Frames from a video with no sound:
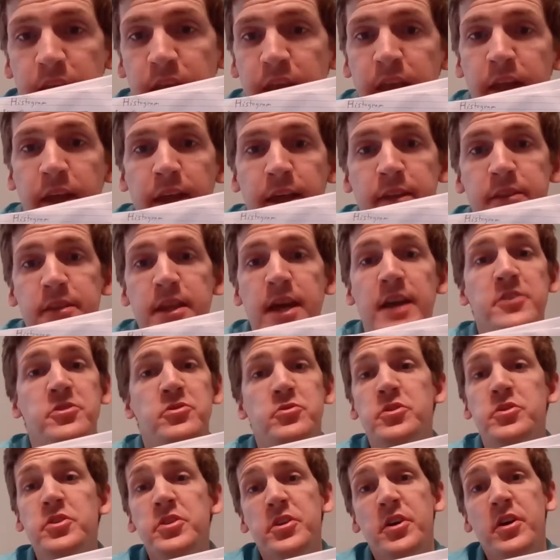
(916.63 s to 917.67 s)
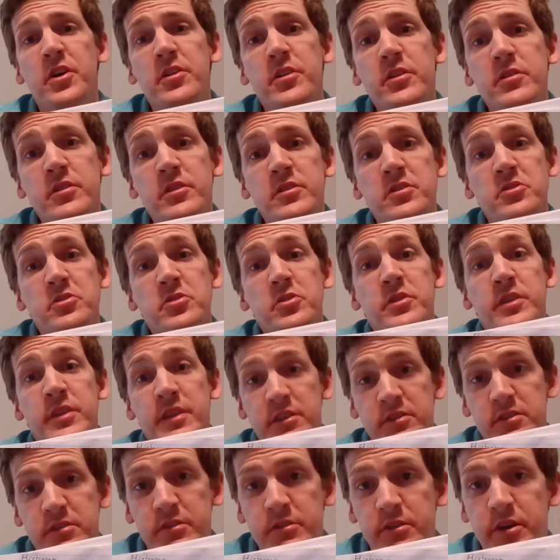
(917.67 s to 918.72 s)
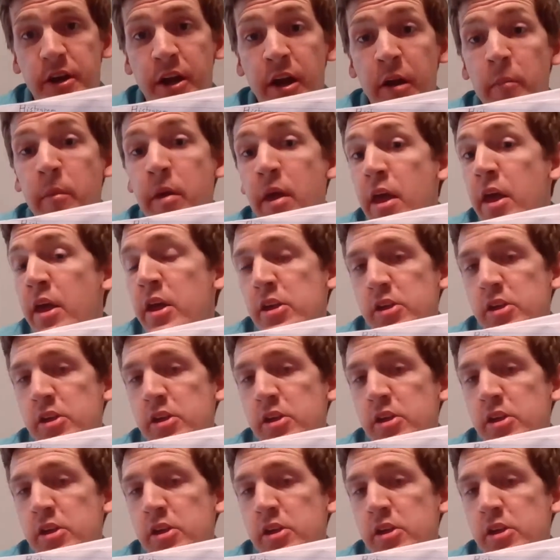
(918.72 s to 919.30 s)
And that's really all there is to the histogram.